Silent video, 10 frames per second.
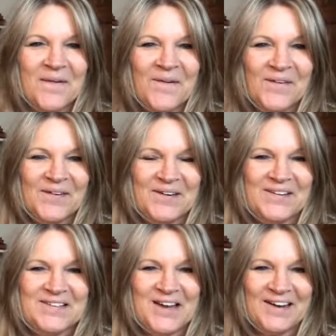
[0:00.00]
Oh,
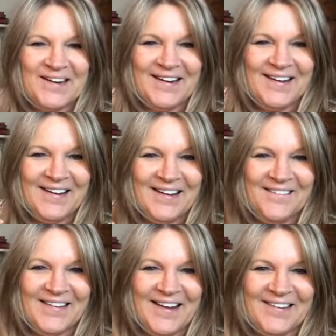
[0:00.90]
good, Terry.
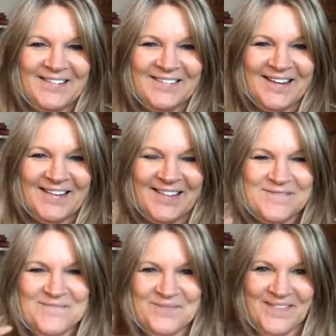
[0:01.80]
I'm glad you like
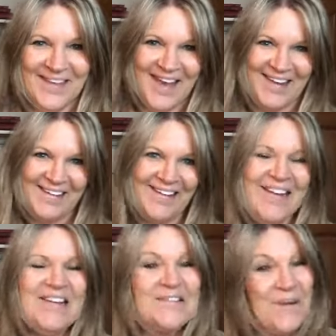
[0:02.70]
them. Yay.
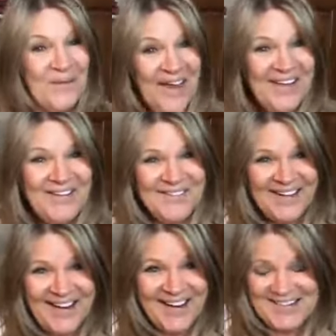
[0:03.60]
So, okay, you
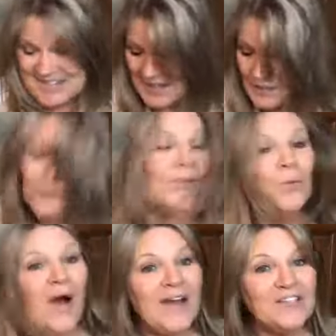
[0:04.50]
guys, thank you for
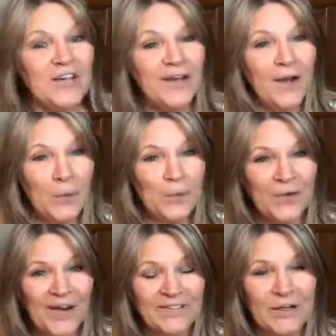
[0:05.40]
watching. I hope you
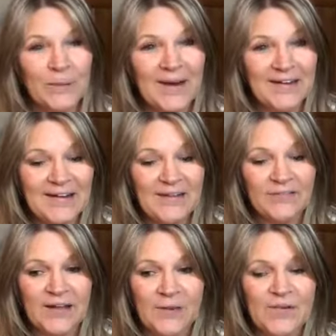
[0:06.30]
have a great
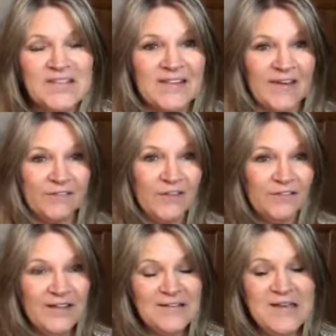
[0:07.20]
evening, what's left of
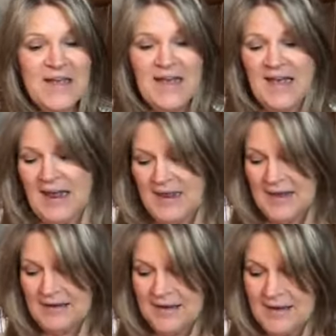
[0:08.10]
it.
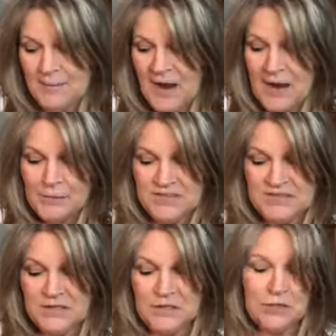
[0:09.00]
And I will
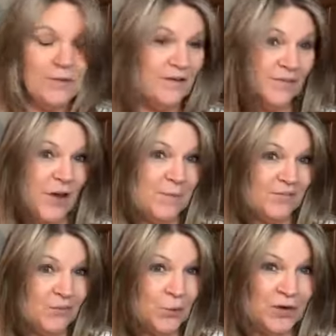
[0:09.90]
see you, if not
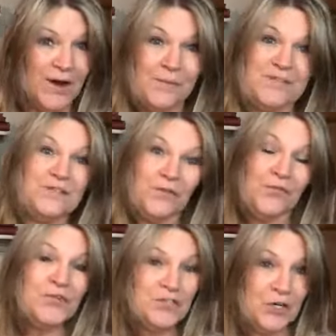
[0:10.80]
before, I will see you
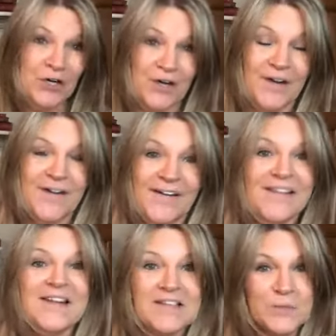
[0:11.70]
for sure
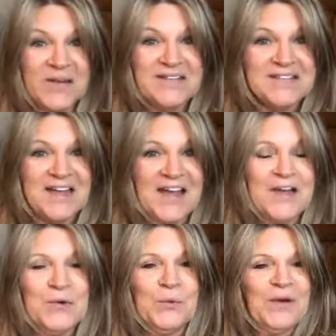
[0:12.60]
next Wednesday
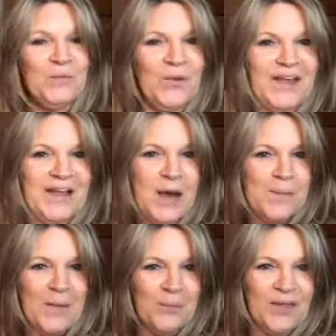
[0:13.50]
when we come
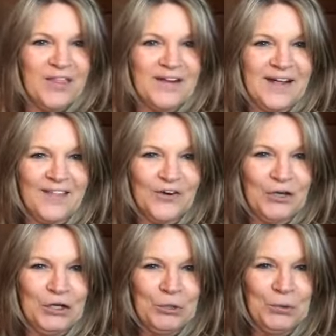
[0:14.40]
up with another
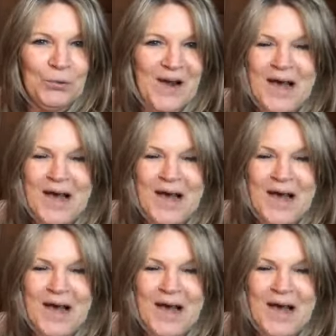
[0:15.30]
new